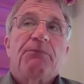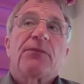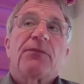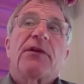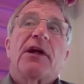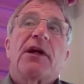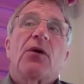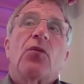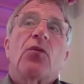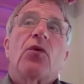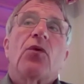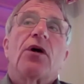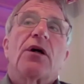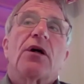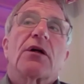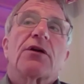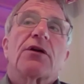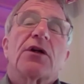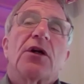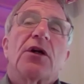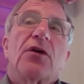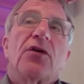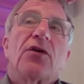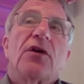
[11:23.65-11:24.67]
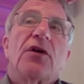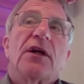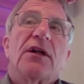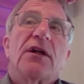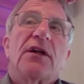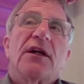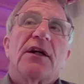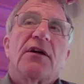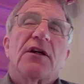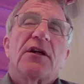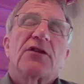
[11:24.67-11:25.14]
that work.
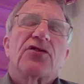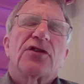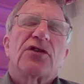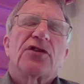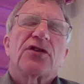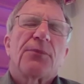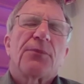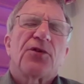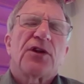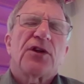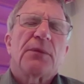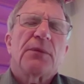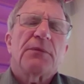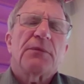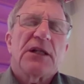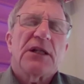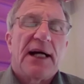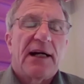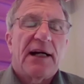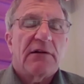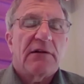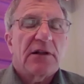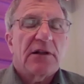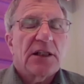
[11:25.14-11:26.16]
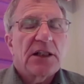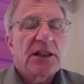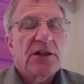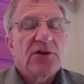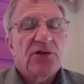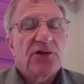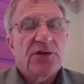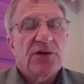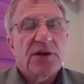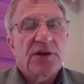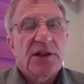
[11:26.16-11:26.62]
There is some
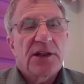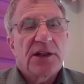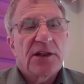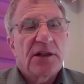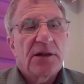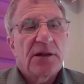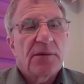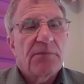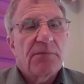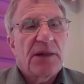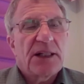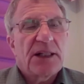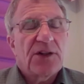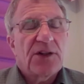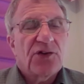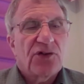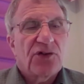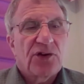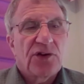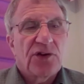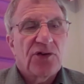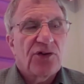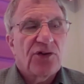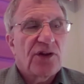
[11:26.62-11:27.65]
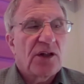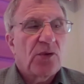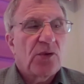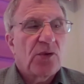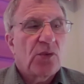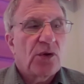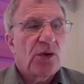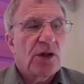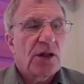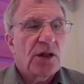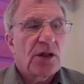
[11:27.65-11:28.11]
similarities in the medicines that
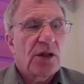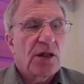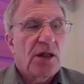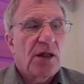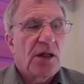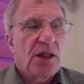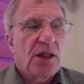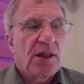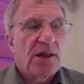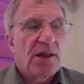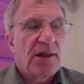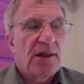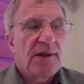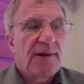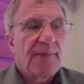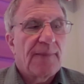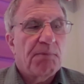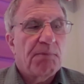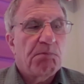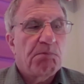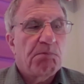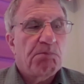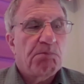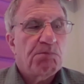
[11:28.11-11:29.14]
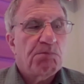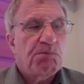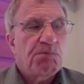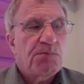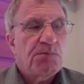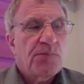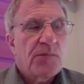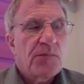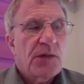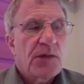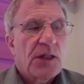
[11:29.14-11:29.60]
work on
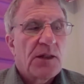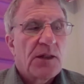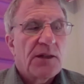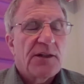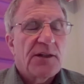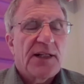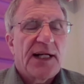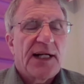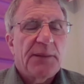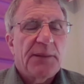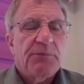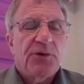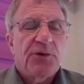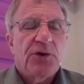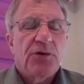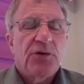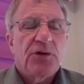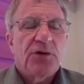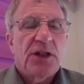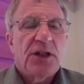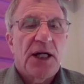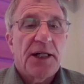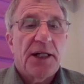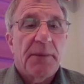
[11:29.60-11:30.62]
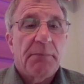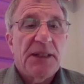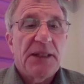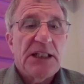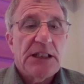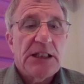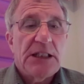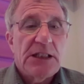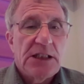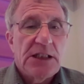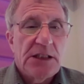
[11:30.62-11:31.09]
type 2
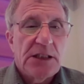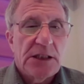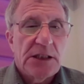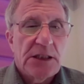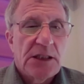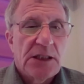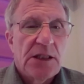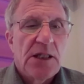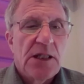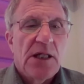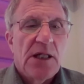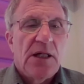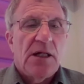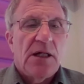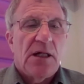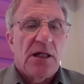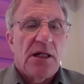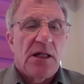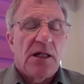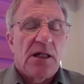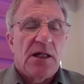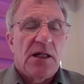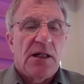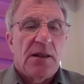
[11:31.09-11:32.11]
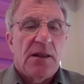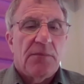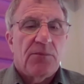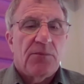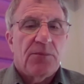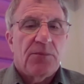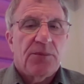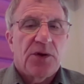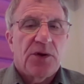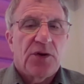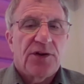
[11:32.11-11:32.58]
diabetes,
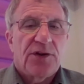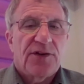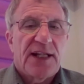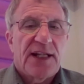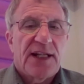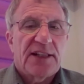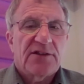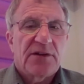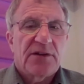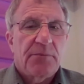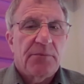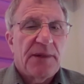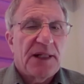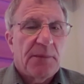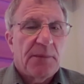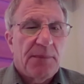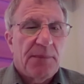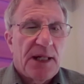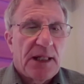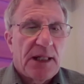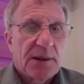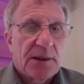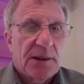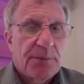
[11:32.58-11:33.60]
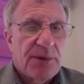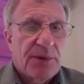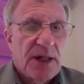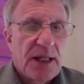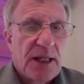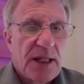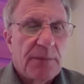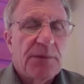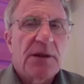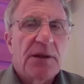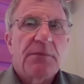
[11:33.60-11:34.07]
because that's a metabolic
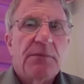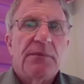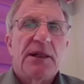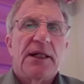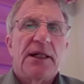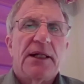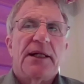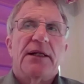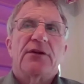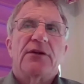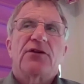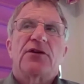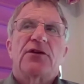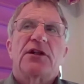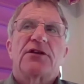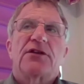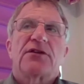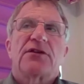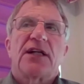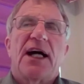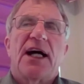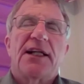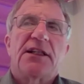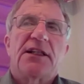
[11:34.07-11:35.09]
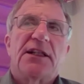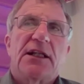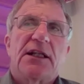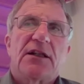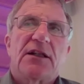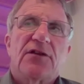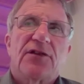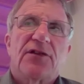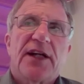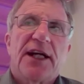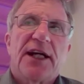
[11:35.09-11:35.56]
problem, and it's the idea
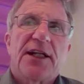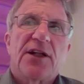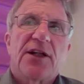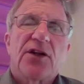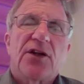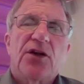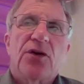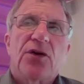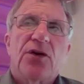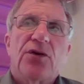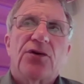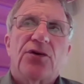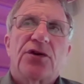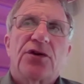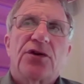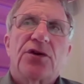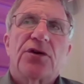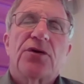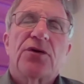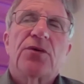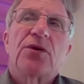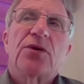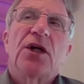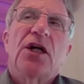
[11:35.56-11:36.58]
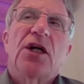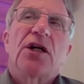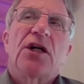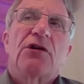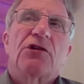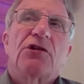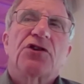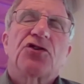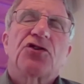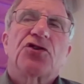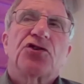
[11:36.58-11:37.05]
of getting you to
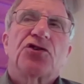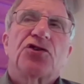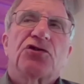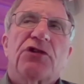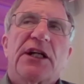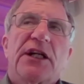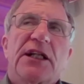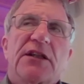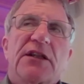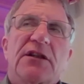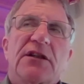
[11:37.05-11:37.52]
restrict,